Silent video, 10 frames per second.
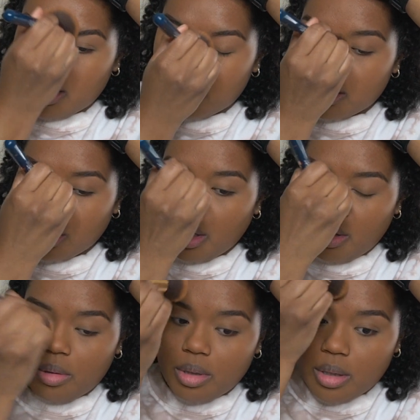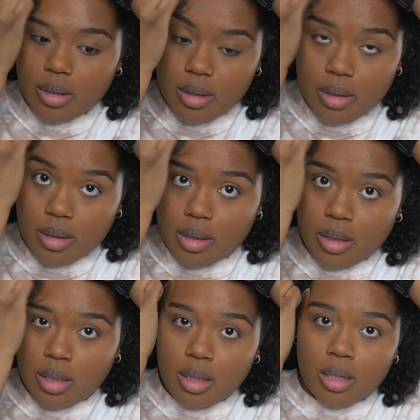So
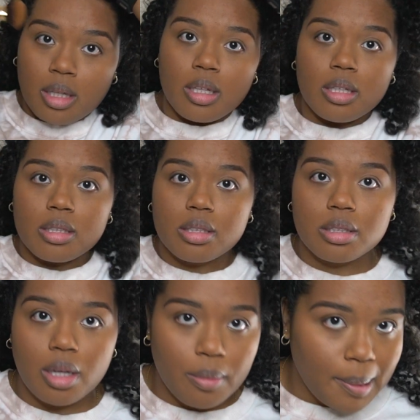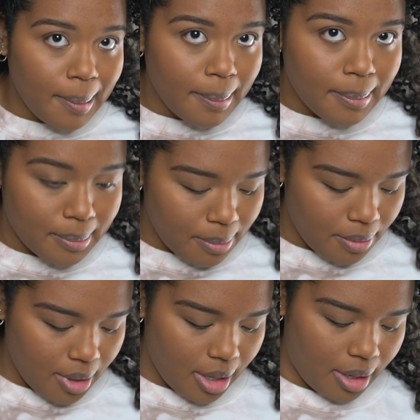this is all right. It's
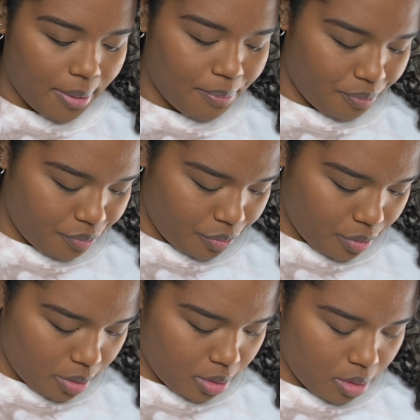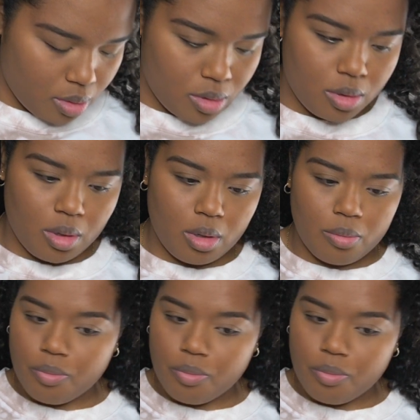all right. Let's see.